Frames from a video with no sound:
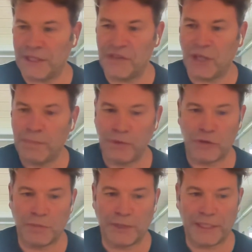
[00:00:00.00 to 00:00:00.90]
example
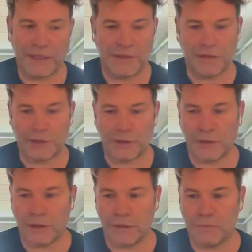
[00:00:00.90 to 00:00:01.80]
to make it
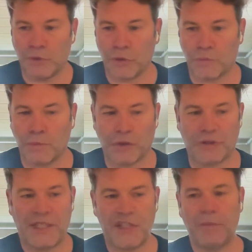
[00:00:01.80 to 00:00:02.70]
more
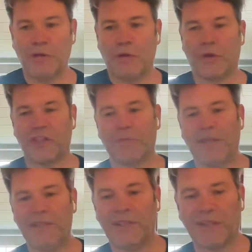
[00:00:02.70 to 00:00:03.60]
tangible or
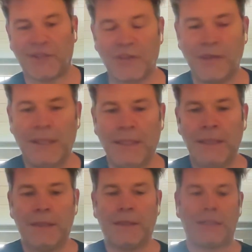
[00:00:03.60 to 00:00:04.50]
explicit is
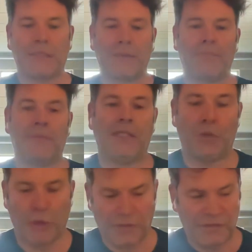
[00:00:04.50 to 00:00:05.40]

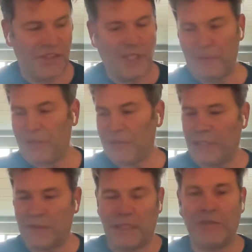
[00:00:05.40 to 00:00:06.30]
one of the steps
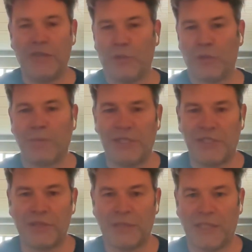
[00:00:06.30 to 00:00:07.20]
in the
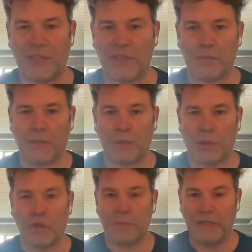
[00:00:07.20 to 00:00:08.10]
automation is
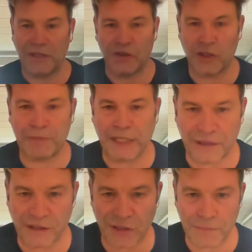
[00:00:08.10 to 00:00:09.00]
automating
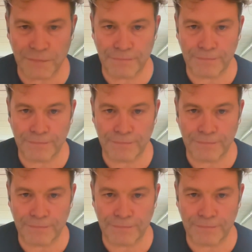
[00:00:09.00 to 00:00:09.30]
subtitles.